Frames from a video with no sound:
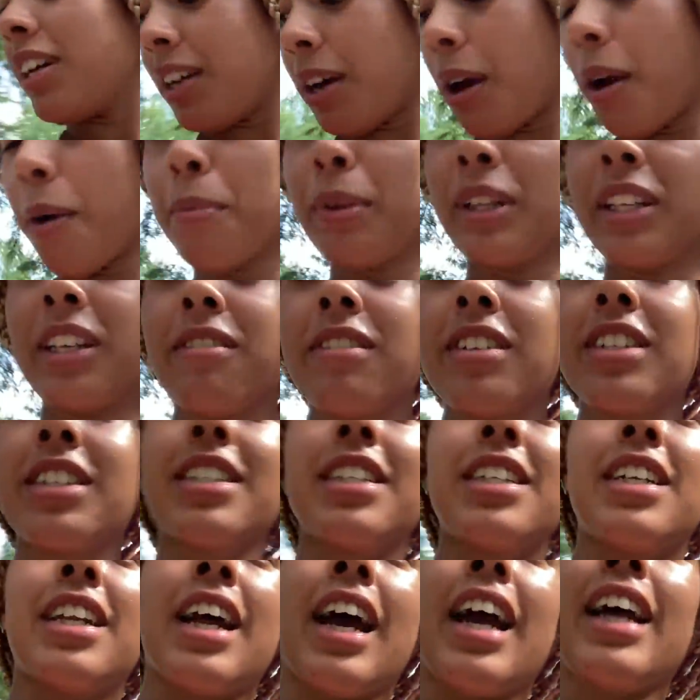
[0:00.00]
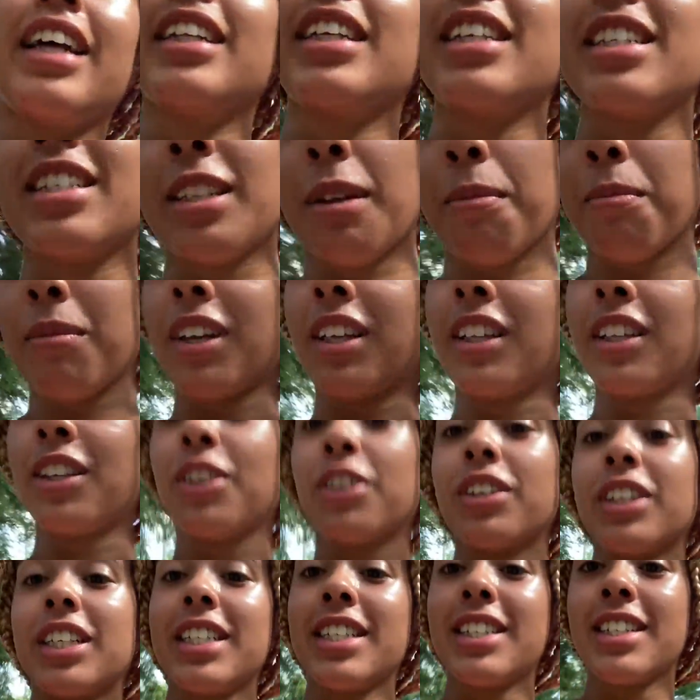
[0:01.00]
I believe it's 90 something
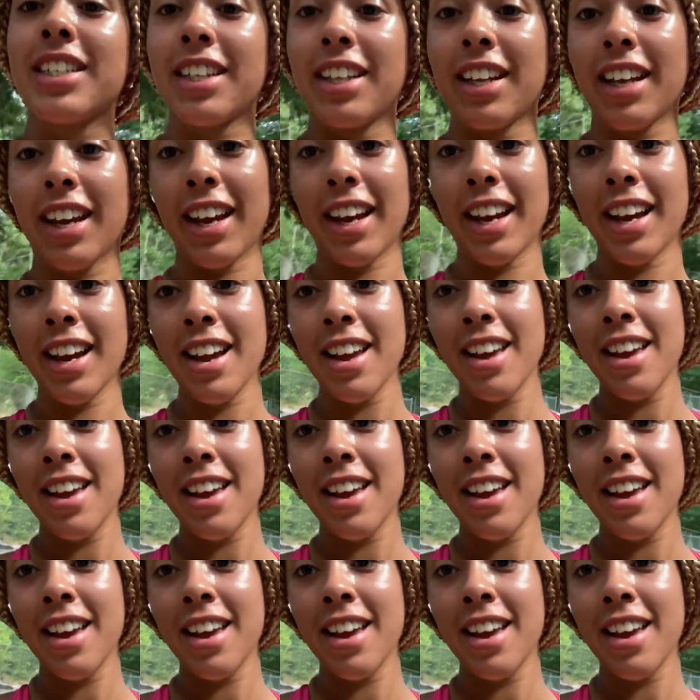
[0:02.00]
degrees today.